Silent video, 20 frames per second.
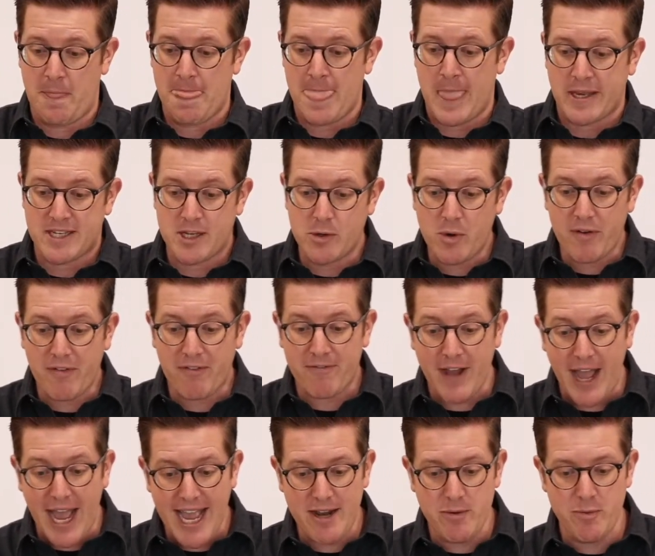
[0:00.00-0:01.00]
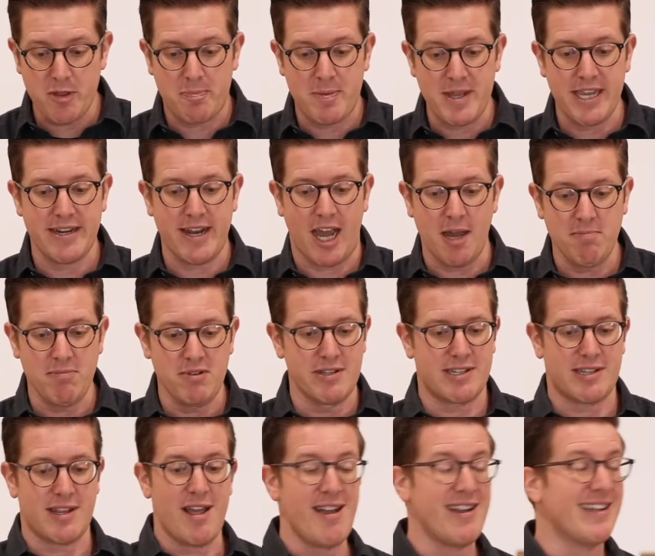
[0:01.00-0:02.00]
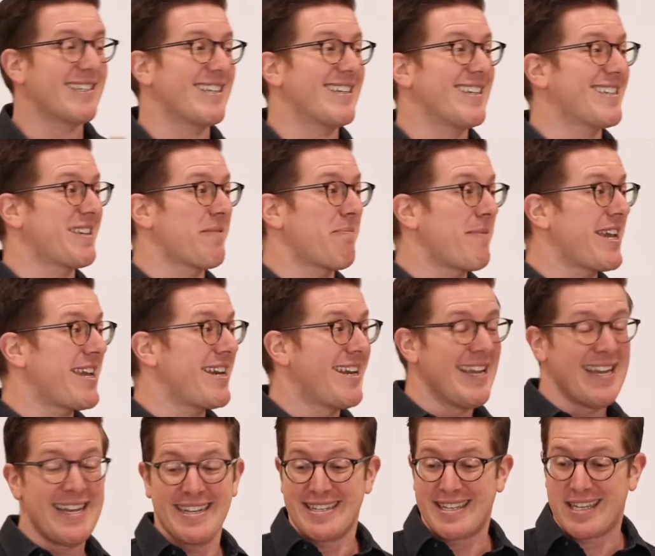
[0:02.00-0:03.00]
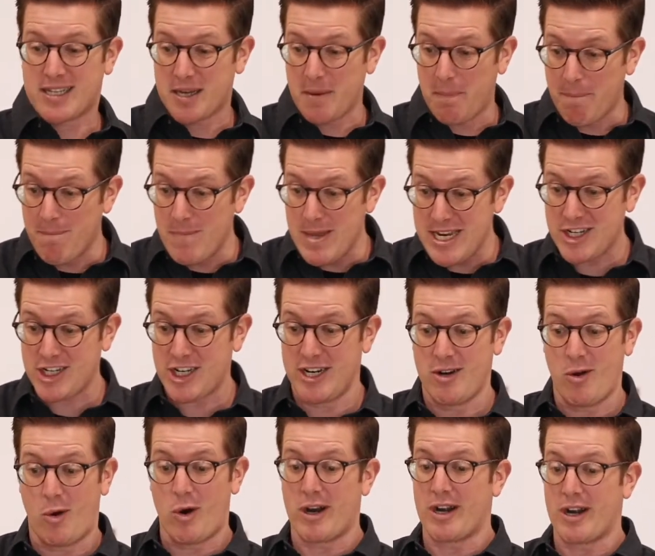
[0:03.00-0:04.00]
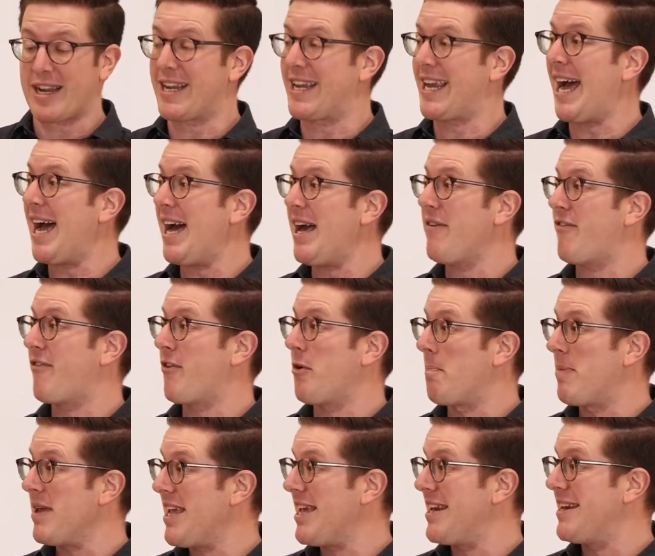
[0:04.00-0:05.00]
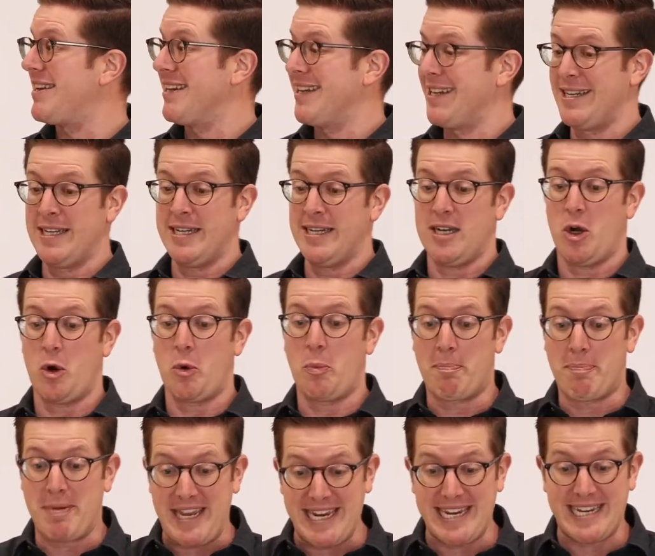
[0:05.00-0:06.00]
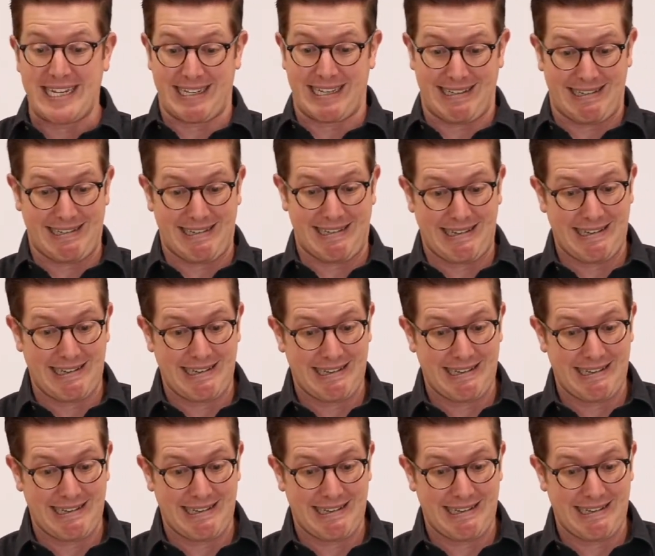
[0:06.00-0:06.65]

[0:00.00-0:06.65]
See, we're fine with being humble as long as it doesn't mean submission or, God forbid, obedience.